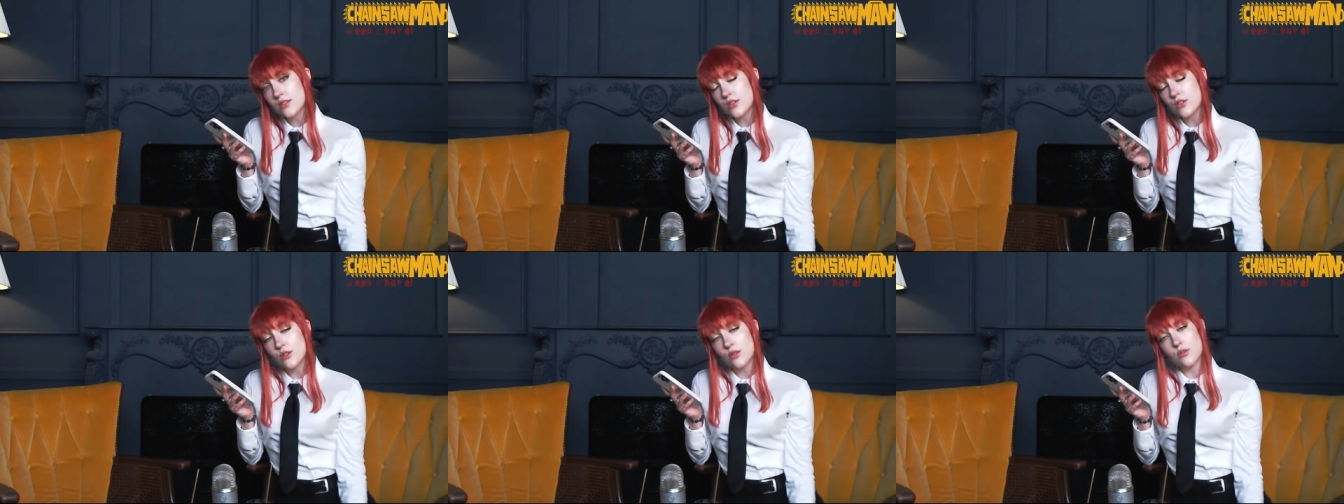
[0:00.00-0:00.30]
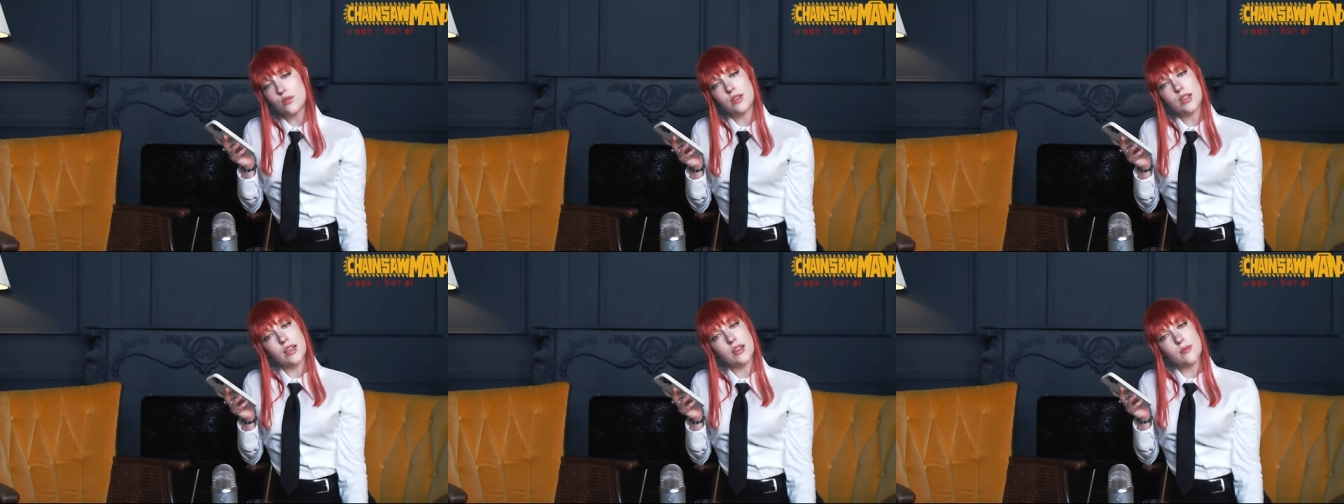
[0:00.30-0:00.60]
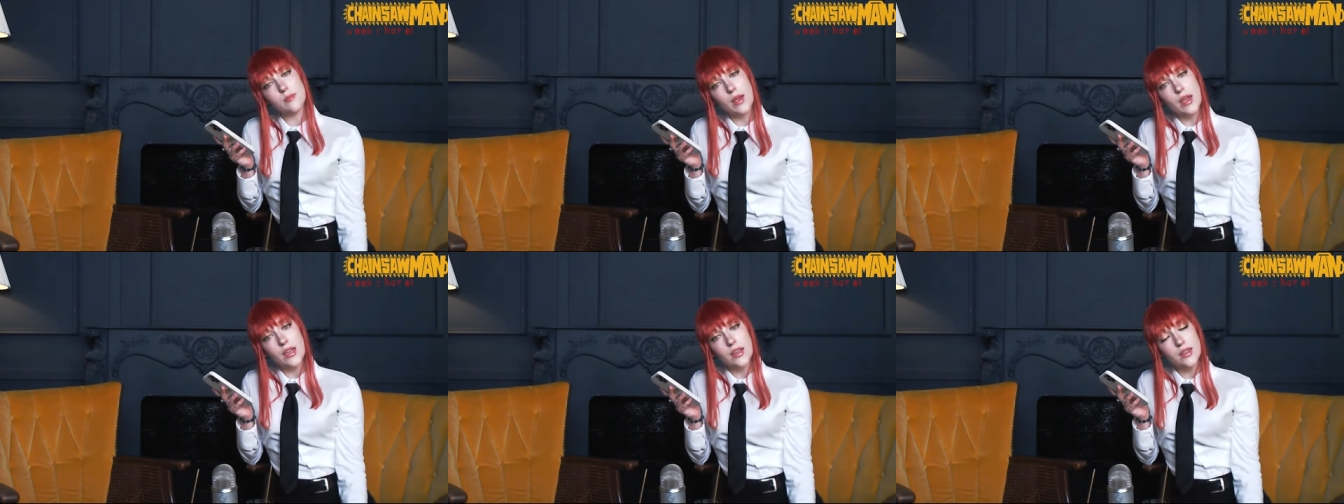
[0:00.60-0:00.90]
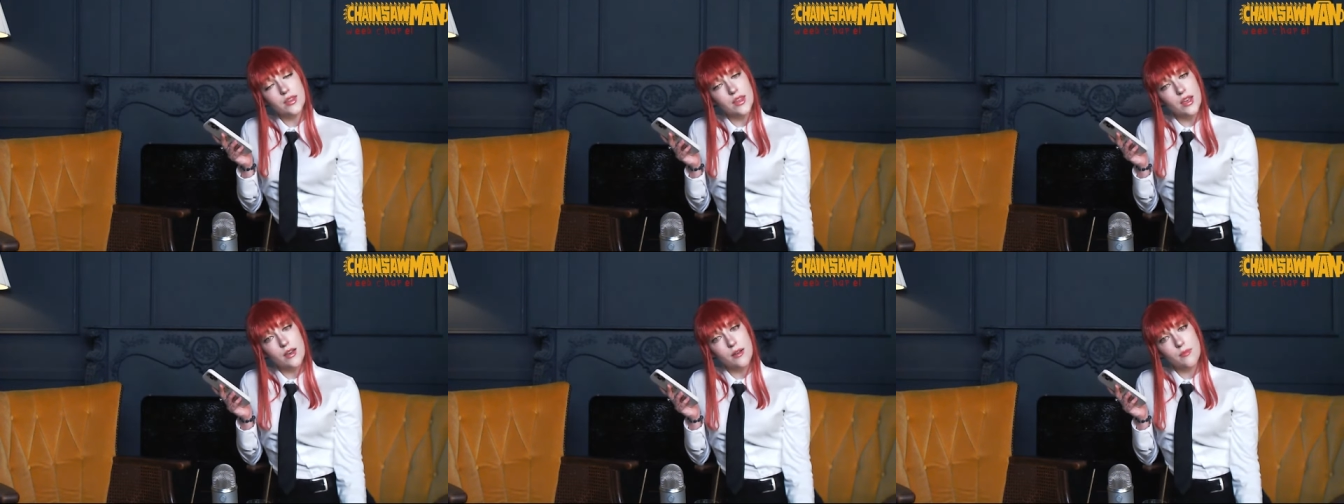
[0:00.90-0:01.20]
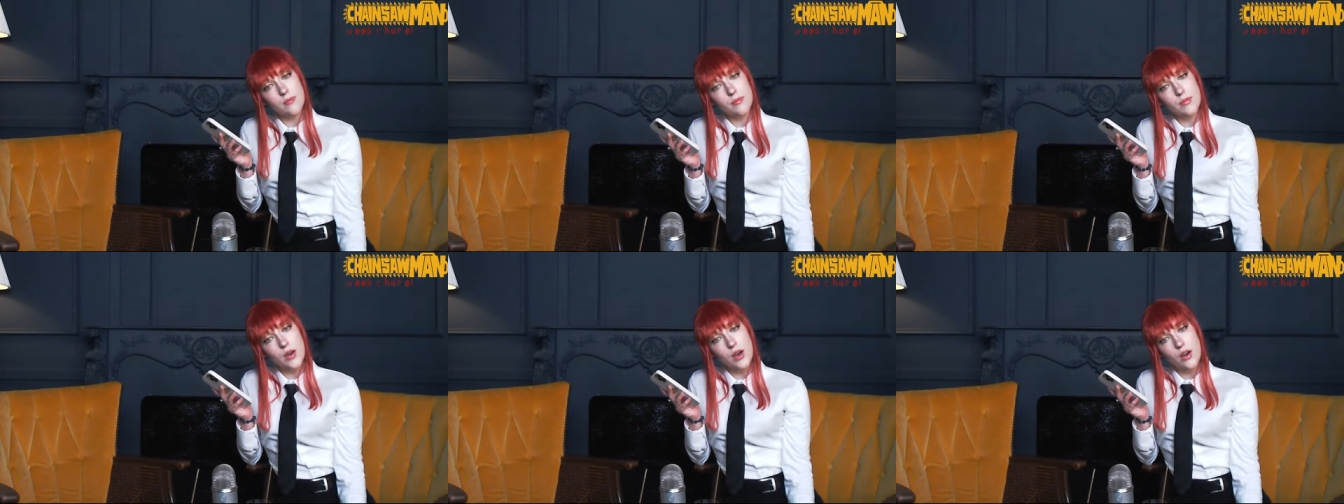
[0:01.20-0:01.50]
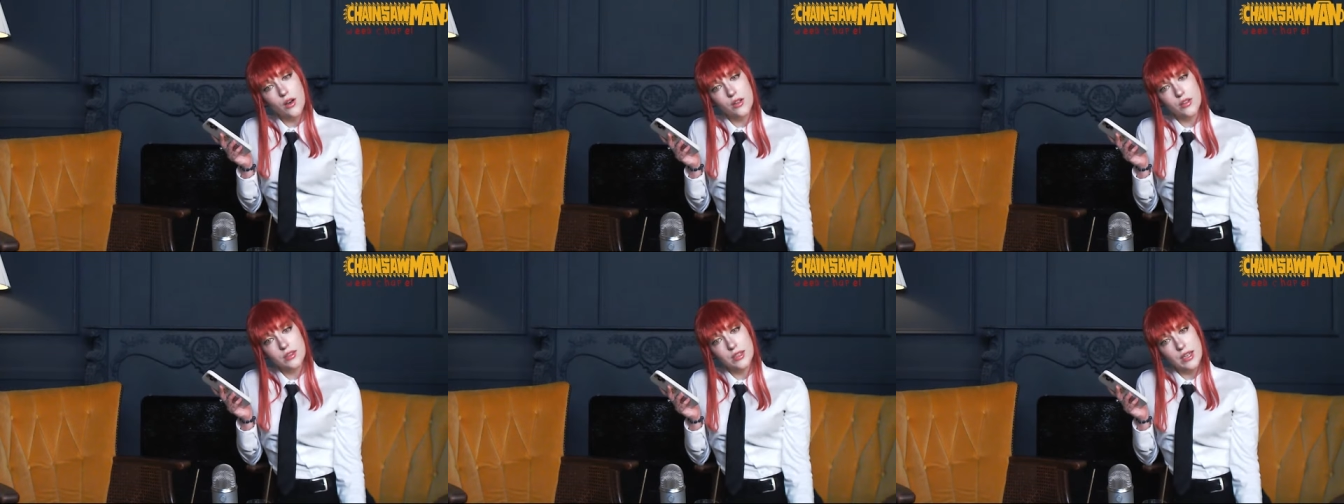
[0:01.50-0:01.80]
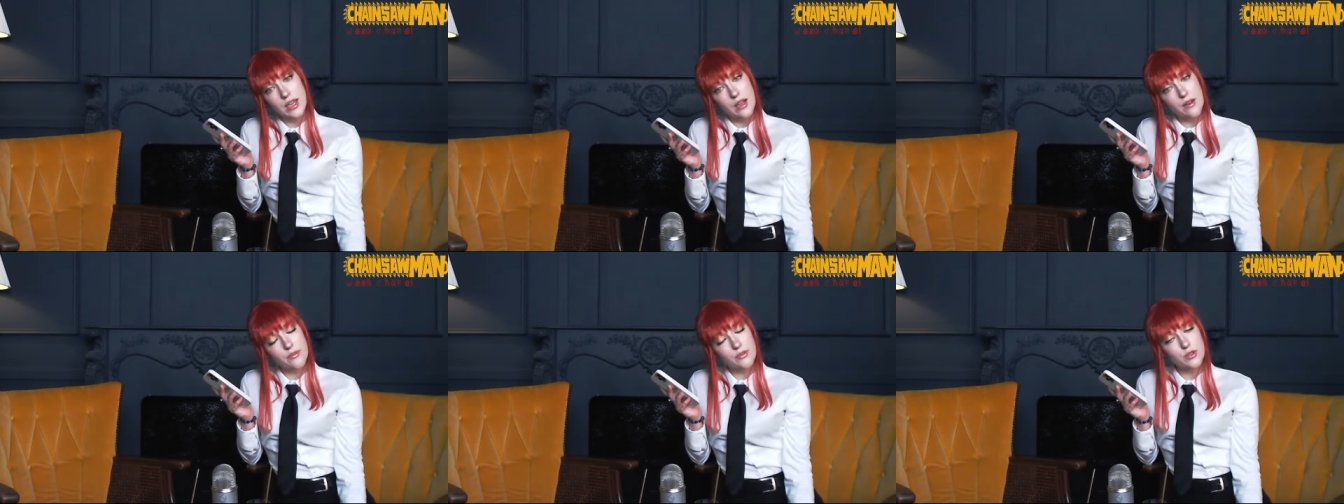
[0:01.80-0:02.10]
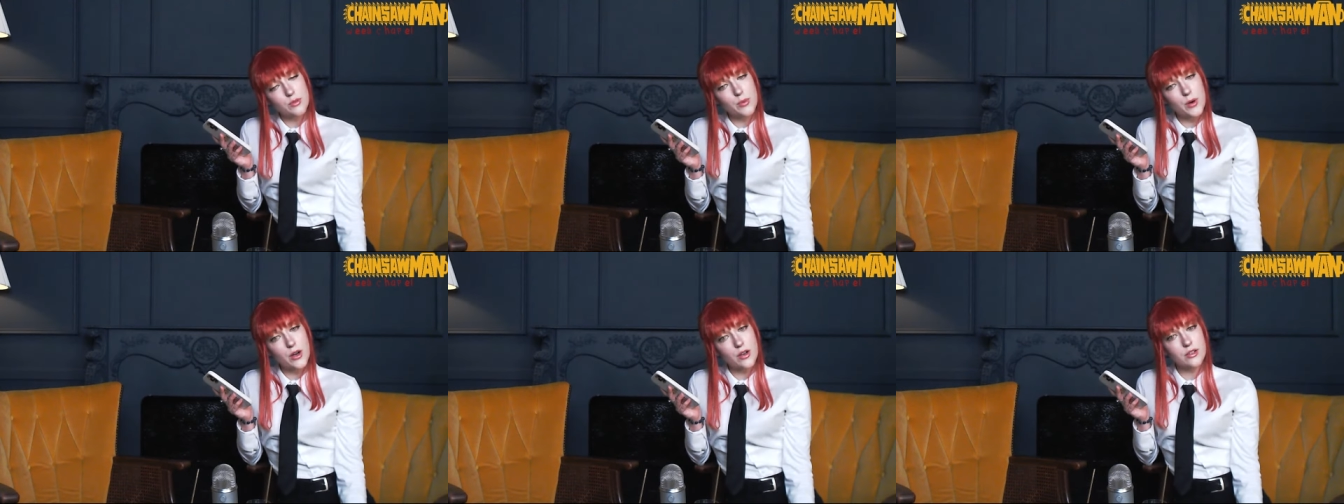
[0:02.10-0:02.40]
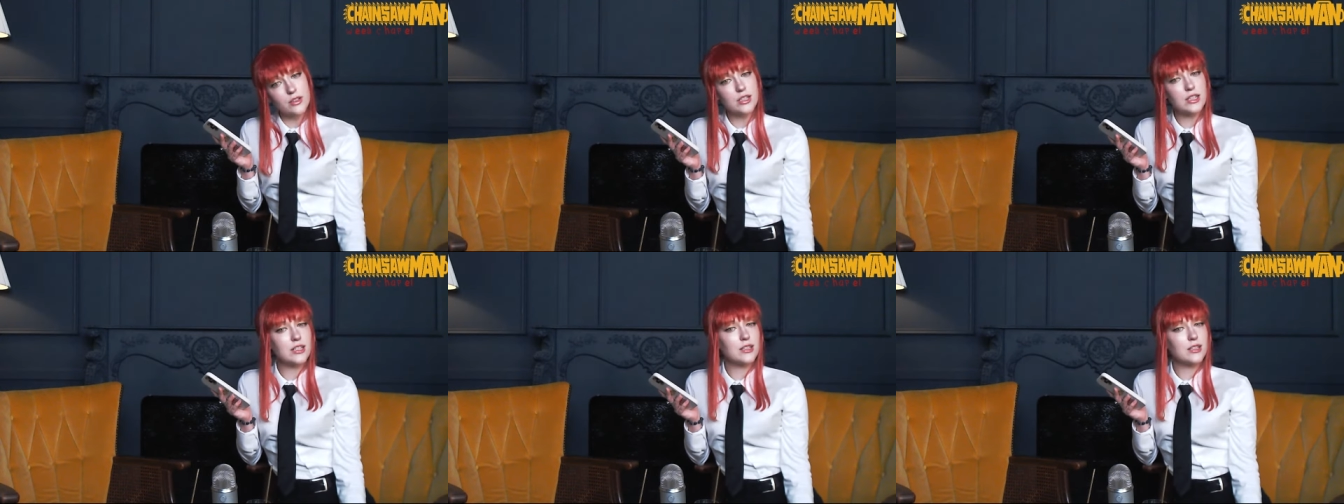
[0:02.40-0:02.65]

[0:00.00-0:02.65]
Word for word: you can make them on the after party,